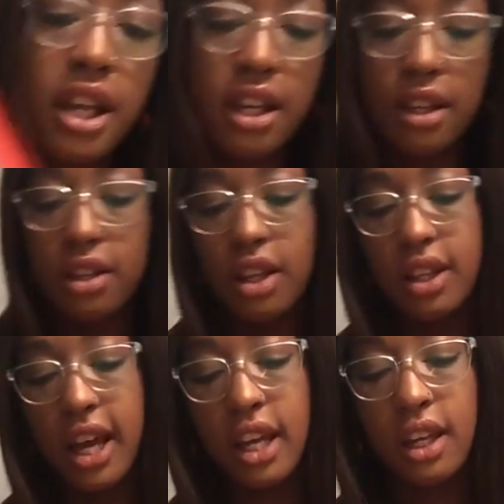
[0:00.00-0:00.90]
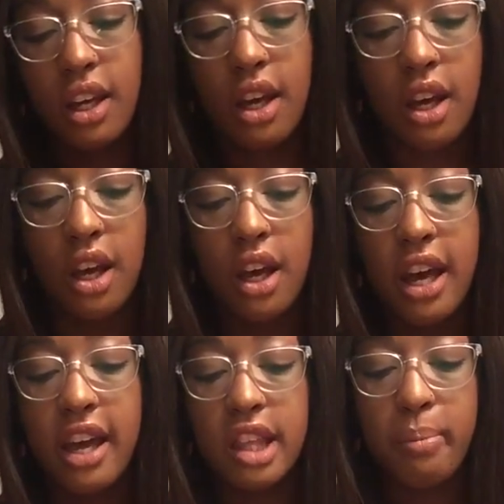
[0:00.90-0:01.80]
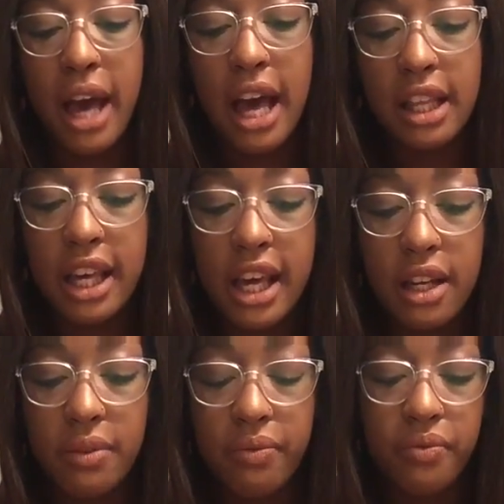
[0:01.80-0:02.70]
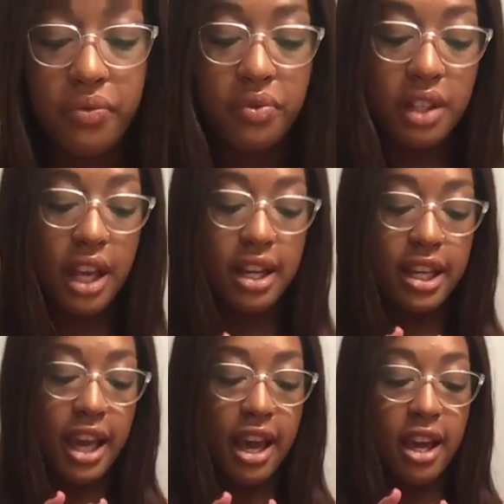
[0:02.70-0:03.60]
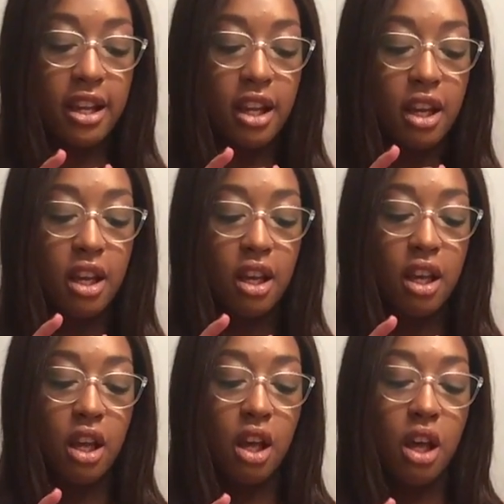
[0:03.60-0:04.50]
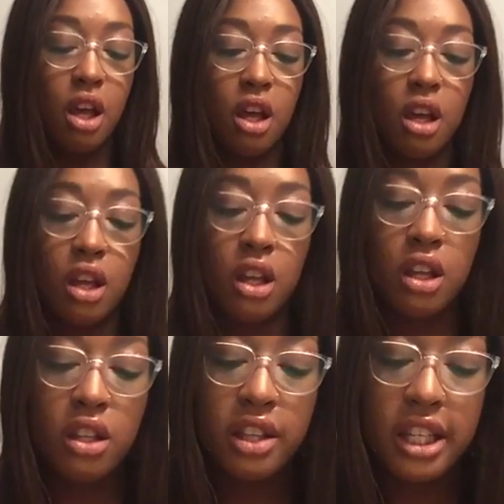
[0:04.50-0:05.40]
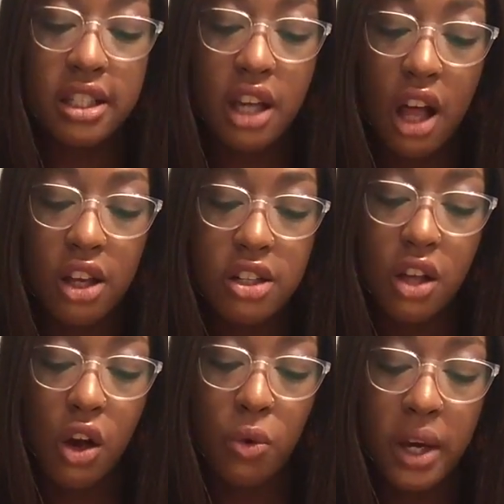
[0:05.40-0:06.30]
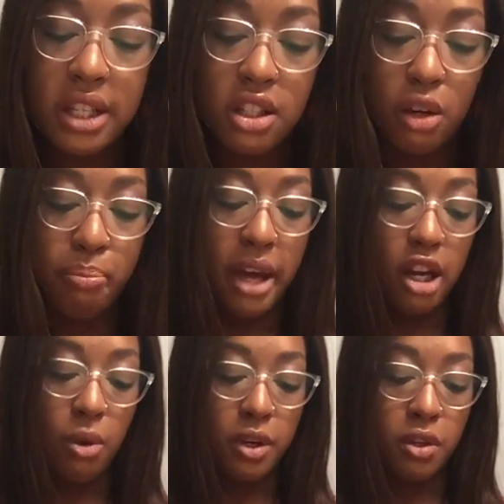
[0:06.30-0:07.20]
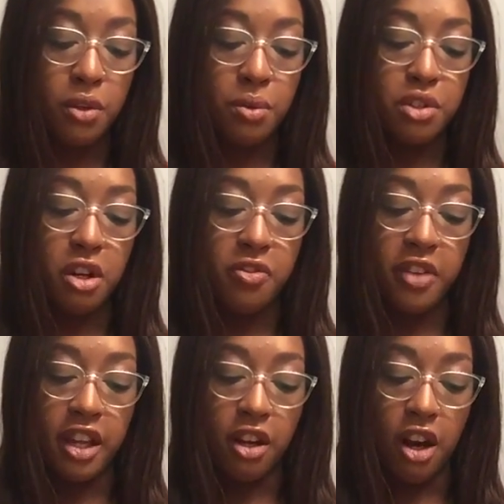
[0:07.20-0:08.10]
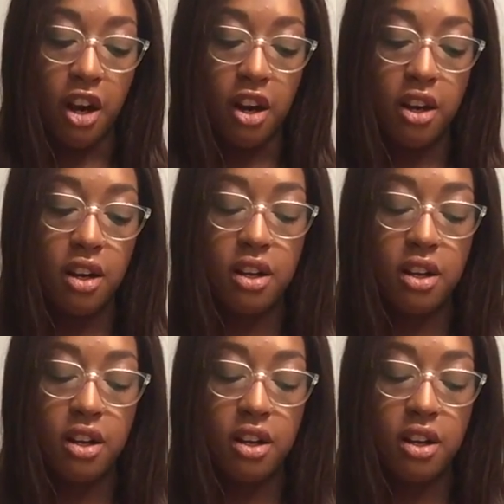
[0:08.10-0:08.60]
like in the palette. And again, these colors always look better when you use your finger.